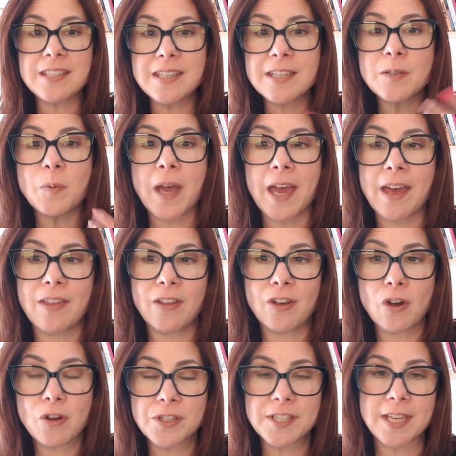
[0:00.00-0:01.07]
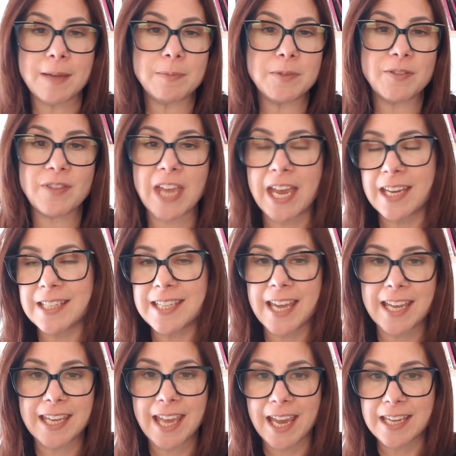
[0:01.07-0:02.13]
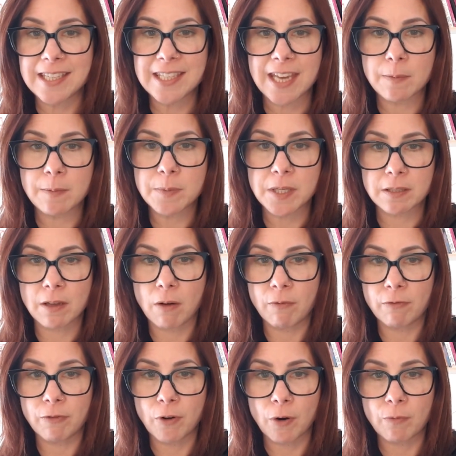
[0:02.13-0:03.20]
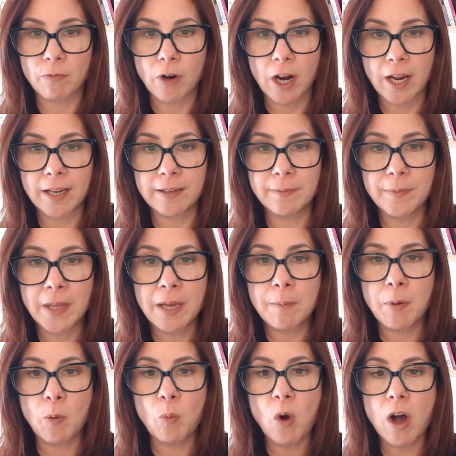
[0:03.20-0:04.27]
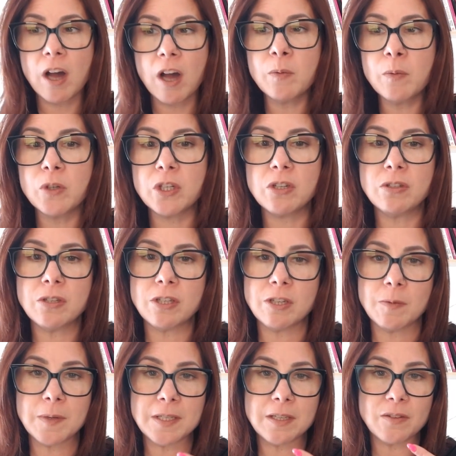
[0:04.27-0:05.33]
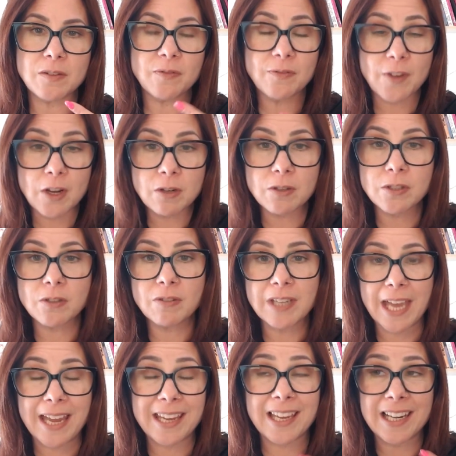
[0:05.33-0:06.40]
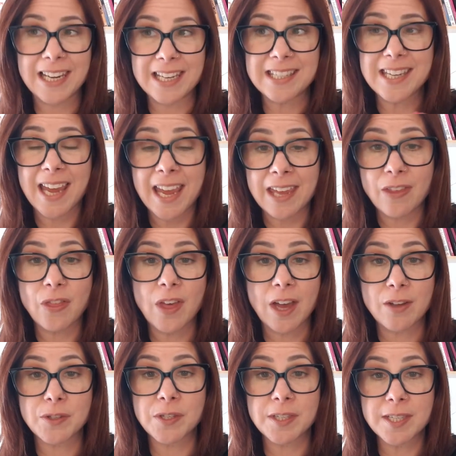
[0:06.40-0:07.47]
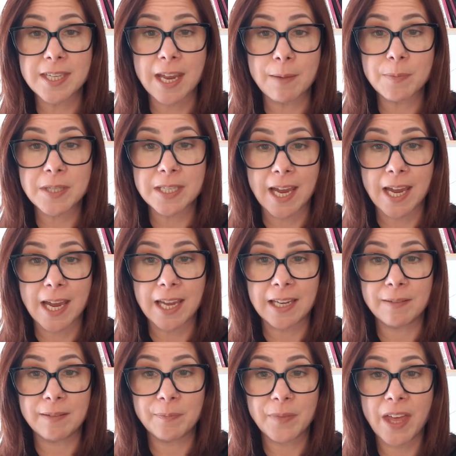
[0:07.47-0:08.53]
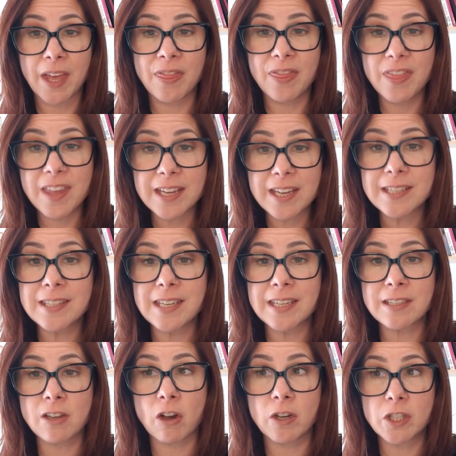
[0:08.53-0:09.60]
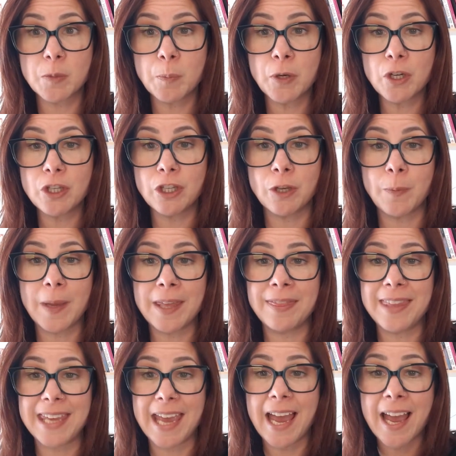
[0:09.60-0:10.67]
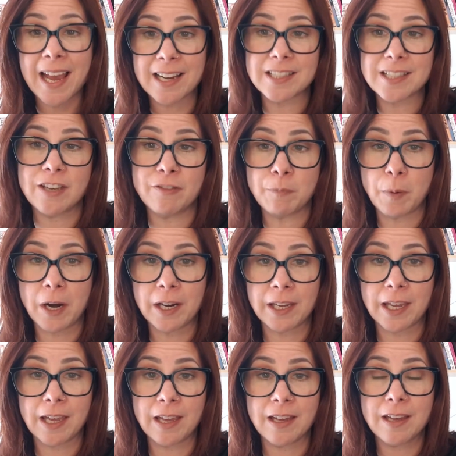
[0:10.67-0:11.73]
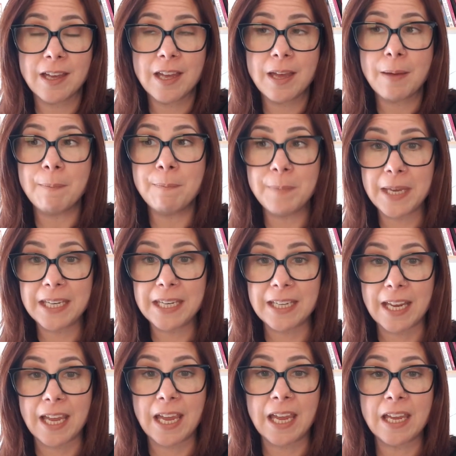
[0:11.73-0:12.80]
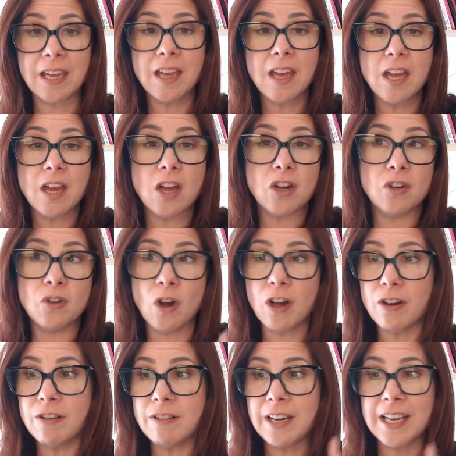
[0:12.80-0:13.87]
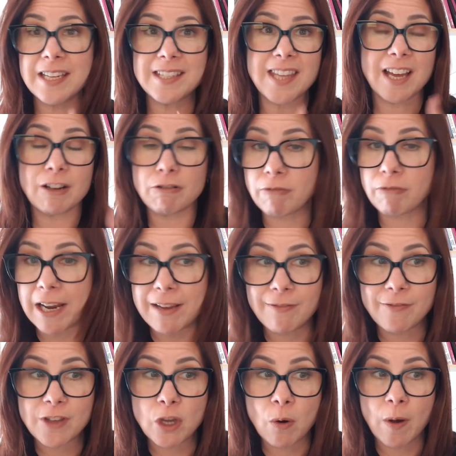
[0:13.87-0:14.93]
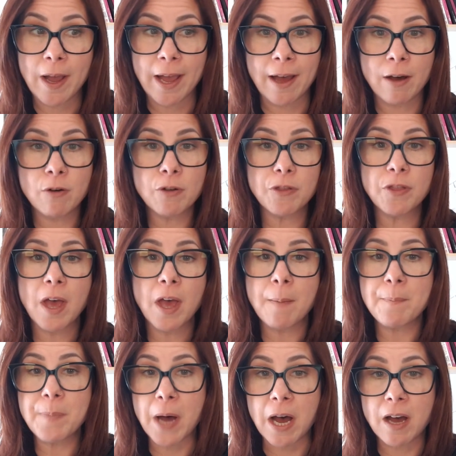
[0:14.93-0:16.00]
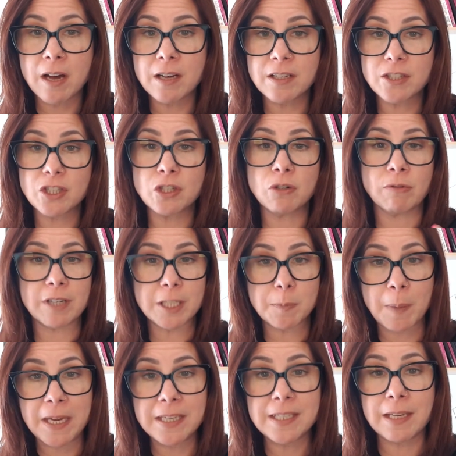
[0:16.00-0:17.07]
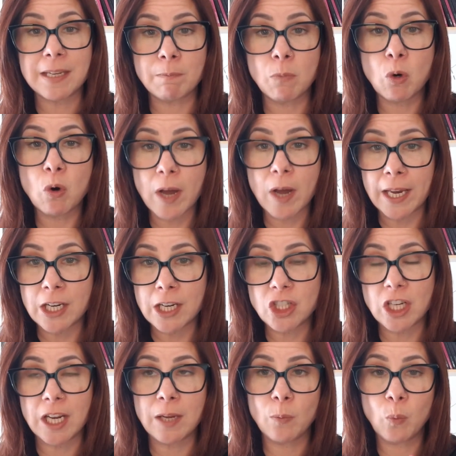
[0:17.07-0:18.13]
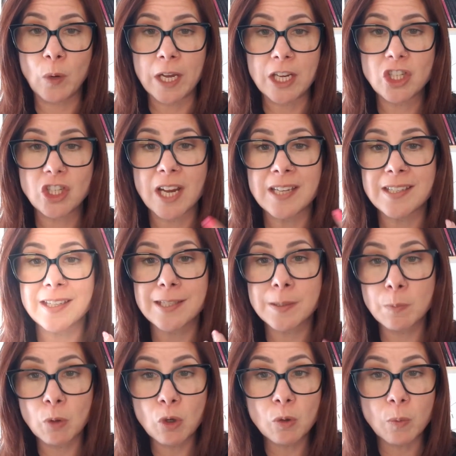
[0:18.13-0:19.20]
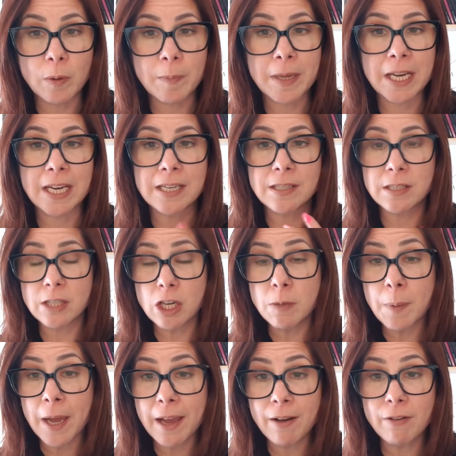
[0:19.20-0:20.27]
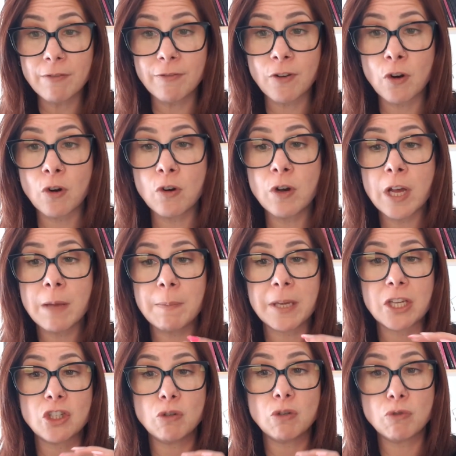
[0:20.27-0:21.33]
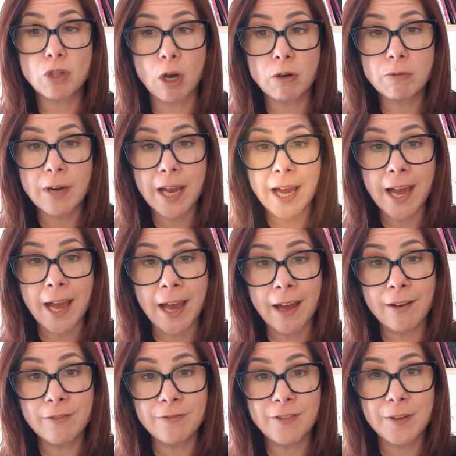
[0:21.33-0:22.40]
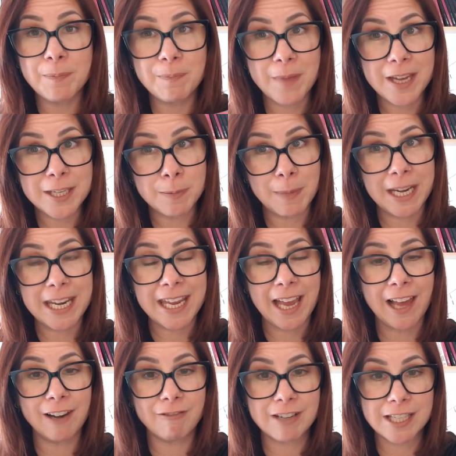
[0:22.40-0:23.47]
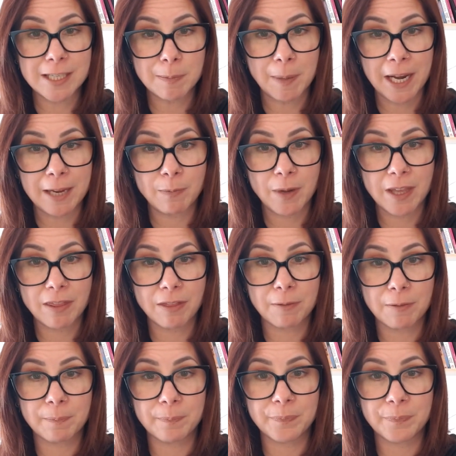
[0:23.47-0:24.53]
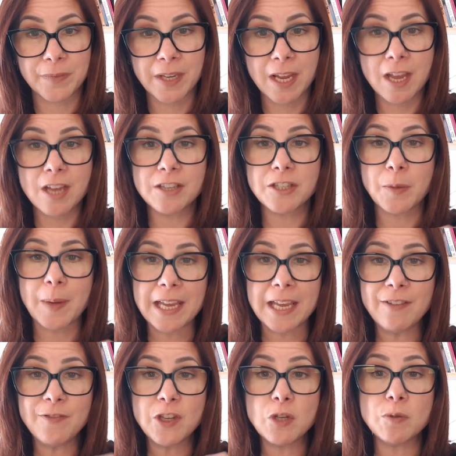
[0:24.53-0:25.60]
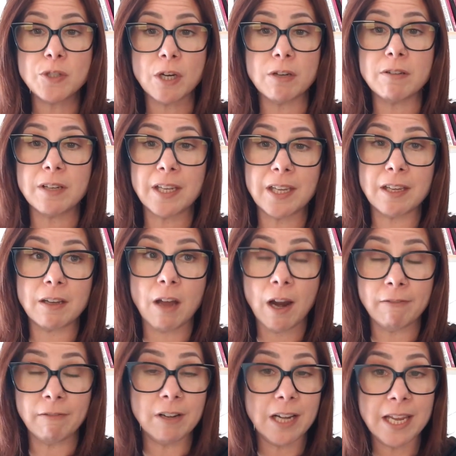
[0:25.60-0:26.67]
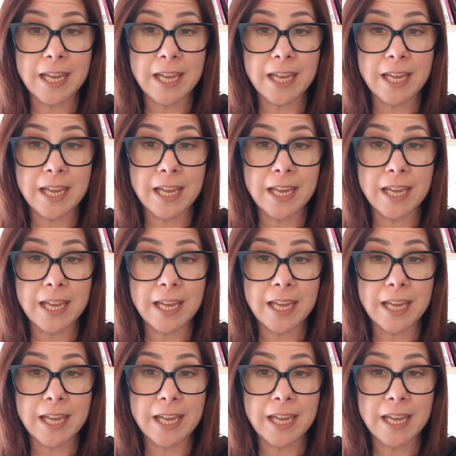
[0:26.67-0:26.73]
is where the concept of getting 10k steps has come from, right? But what I want you to do is focus on getting at least 8,000 steps a day. And this is going to put you in the active bracket, meaning not only is that great for your health, but you're expending more energy, which as a small woman is super helpful because you don't have as many calories to play with. So if you don't currently